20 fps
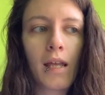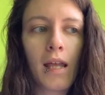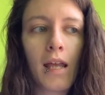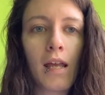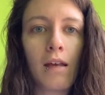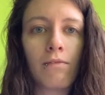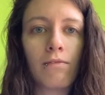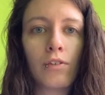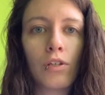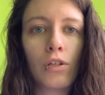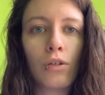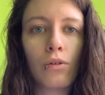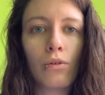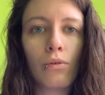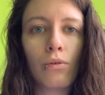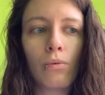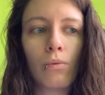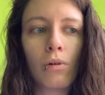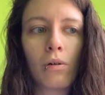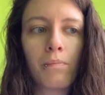If
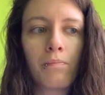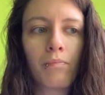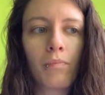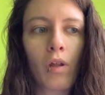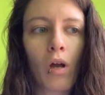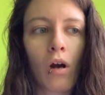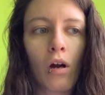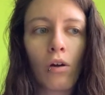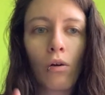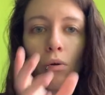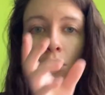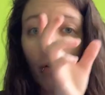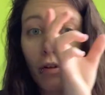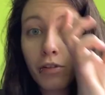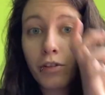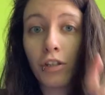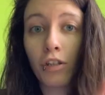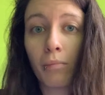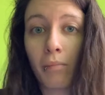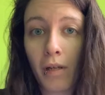you are
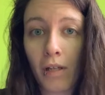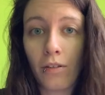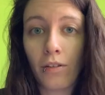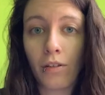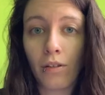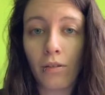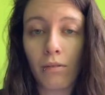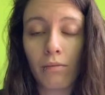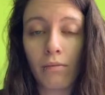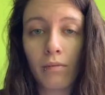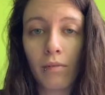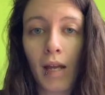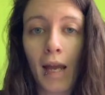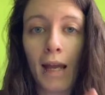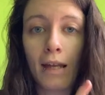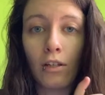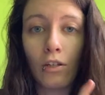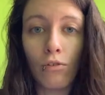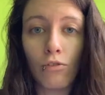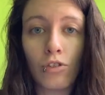on your menu
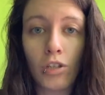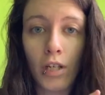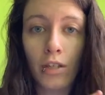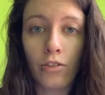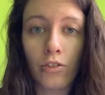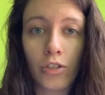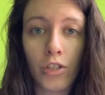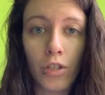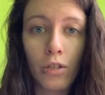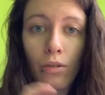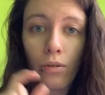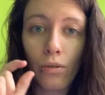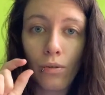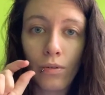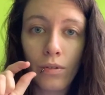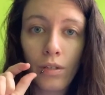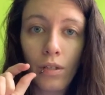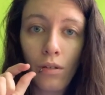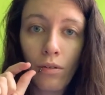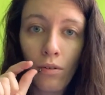and you just
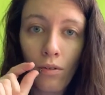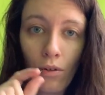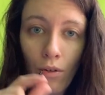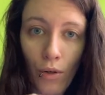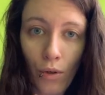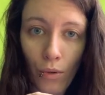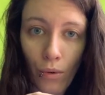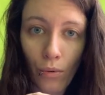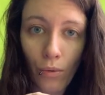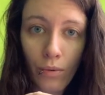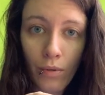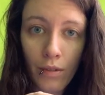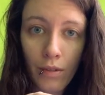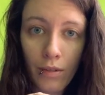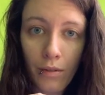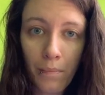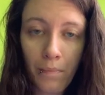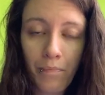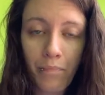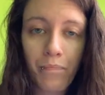choose
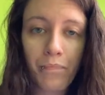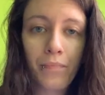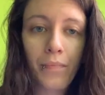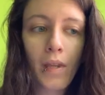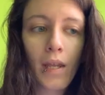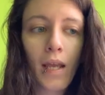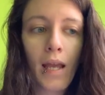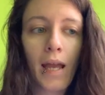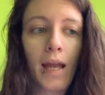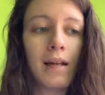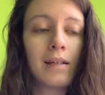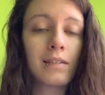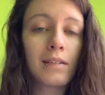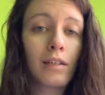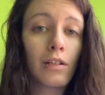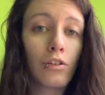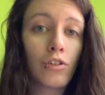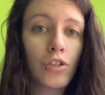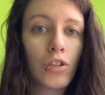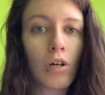news, it's
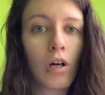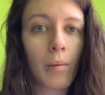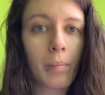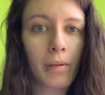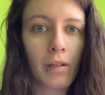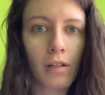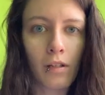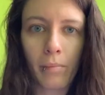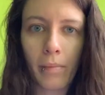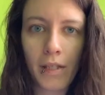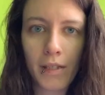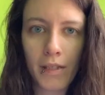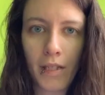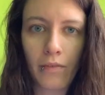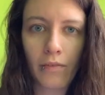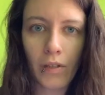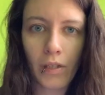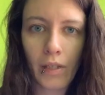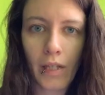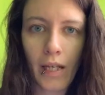going to show up a little bit
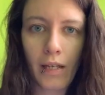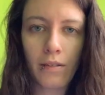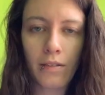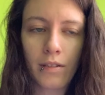differently.